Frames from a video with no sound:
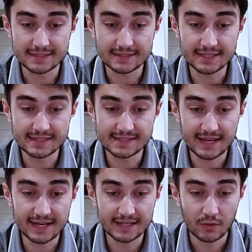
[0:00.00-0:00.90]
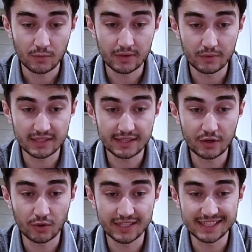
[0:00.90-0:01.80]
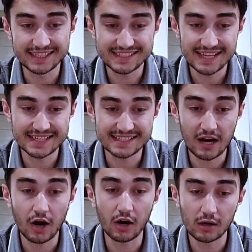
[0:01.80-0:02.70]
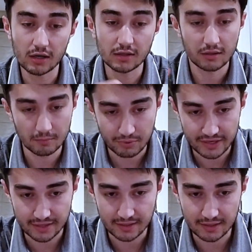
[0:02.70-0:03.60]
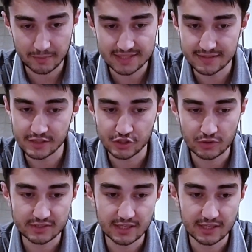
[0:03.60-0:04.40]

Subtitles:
this sign. When we click on it, it says hard braking. It basically shows